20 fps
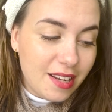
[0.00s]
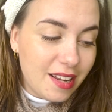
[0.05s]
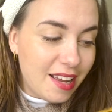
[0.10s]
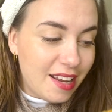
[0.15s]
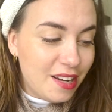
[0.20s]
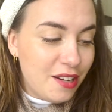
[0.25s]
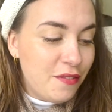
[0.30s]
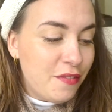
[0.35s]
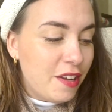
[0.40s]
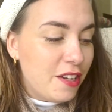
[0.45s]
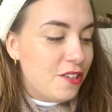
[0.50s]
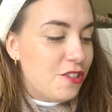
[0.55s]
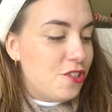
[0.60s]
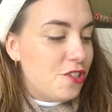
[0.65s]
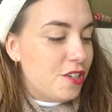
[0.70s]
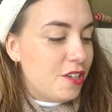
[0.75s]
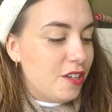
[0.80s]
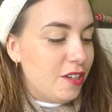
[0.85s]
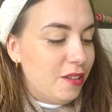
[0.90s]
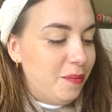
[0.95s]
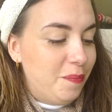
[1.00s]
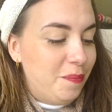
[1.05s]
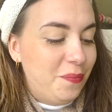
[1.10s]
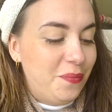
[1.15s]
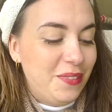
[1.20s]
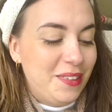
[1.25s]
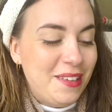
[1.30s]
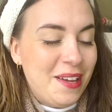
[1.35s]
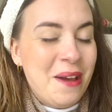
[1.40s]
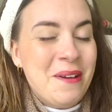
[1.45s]
an adventure?
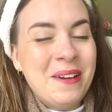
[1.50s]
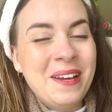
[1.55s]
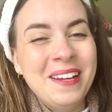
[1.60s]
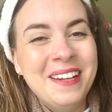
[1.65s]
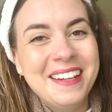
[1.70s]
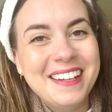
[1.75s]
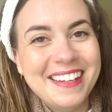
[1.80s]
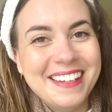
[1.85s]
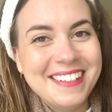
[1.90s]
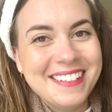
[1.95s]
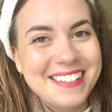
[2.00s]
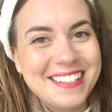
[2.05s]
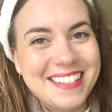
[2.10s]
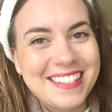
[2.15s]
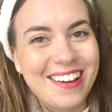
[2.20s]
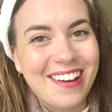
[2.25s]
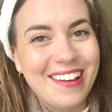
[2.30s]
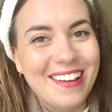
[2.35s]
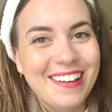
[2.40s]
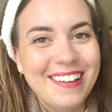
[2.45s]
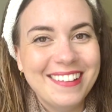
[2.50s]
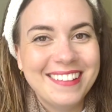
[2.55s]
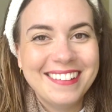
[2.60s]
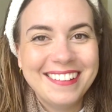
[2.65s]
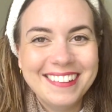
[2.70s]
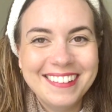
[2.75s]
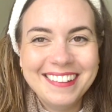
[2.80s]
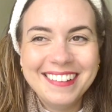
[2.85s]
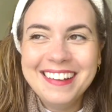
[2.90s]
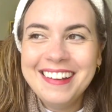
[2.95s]
I'm going to insert
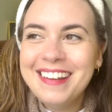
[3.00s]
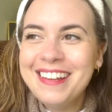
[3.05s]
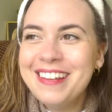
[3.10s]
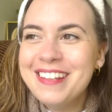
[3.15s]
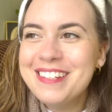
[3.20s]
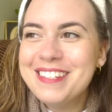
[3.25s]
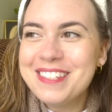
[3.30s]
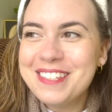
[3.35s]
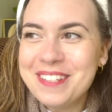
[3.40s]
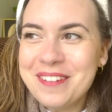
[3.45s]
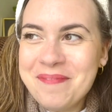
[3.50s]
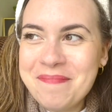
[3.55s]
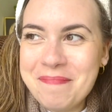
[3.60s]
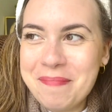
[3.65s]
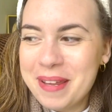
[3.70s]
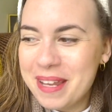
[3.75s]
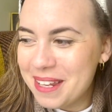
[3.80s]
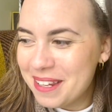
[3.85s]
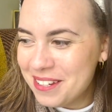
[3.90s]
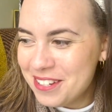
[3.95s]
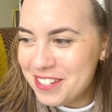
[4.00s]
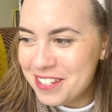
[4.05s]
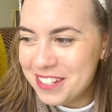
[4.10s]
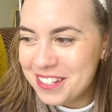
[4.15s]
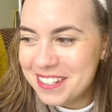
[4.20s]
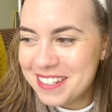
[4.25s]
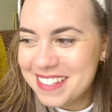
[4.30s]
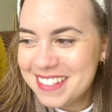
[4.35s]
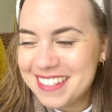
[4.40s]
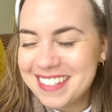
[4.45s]
some
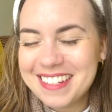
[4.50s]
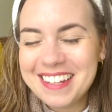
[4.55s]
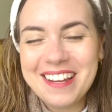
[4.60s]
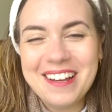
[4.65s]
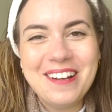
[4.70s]
pictures